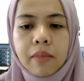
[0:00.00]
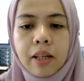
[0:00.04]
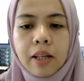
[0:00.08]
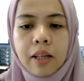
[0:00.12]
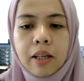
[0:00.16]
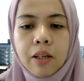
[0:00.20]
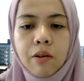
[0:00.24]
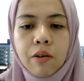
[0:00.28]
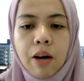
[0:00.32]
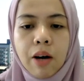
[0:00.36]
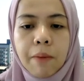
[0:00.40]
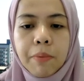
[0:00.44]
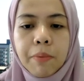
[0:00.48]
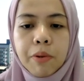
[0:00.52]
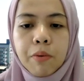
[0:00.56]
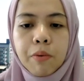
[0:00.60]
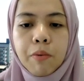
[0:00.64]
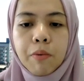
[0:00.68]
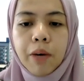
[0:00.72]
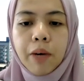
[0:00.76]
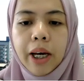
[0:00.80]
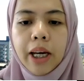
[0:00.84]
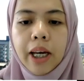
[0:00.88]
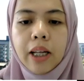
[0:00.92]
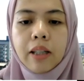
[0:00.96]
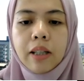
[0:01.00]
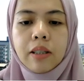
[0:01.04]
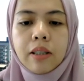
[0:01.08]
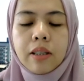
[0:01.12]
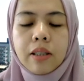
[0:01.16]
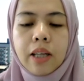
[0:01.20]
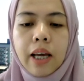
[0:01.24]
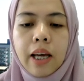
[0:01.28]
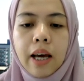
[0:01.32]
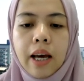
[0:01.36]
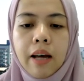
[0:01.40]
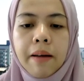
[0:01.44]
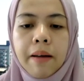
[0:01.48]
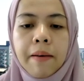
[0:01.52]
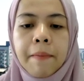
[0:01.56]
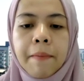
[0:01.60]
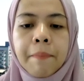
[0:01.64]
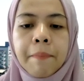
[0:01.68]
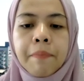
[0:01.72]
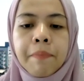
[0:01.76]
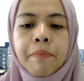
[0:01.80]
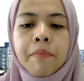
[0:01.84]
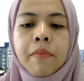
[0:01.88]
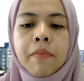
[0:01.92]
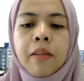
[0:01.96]
You have to wait, yeah.
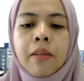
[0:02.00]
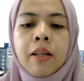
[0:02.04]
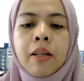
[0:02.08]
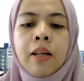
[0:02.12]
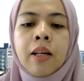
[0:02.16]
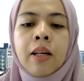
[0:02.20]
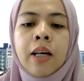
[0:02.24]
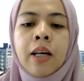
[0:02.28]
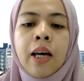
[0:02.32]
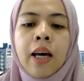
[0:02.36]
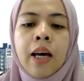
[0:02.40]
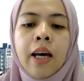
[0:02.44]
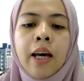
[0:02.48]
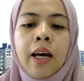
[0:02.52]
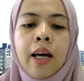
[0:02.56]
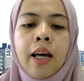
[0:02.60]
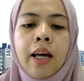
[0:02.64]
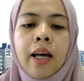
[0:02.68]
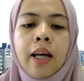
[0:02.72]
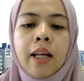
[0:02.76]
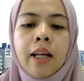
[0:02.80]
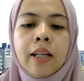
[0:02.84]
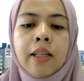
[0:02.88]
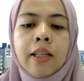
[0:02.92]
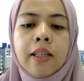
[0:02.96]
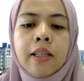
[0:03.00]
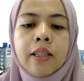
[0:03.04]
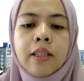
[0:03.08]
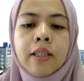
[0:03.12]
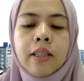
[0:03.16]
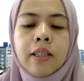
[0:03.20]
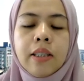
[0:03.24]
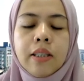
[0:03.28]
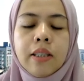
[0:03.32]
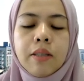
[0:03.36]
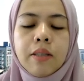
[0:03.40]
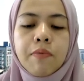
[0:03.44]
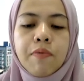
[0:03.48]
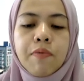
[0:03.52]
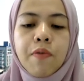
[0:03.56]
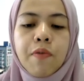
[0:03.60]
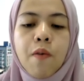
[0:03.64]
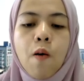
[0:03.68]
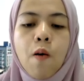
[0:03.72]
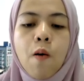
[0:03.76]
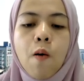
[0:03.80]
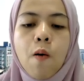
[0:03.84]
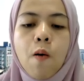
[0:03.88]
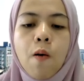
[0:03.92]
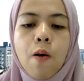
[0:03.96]
And this is
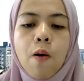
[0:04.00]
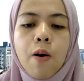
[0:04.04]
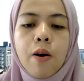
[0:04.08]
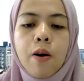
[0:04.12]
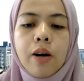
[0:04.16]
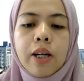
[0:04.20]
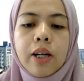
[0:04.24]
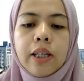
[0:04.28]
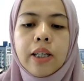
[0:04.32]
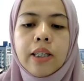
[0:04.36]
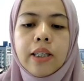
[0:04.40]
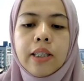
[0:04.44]
for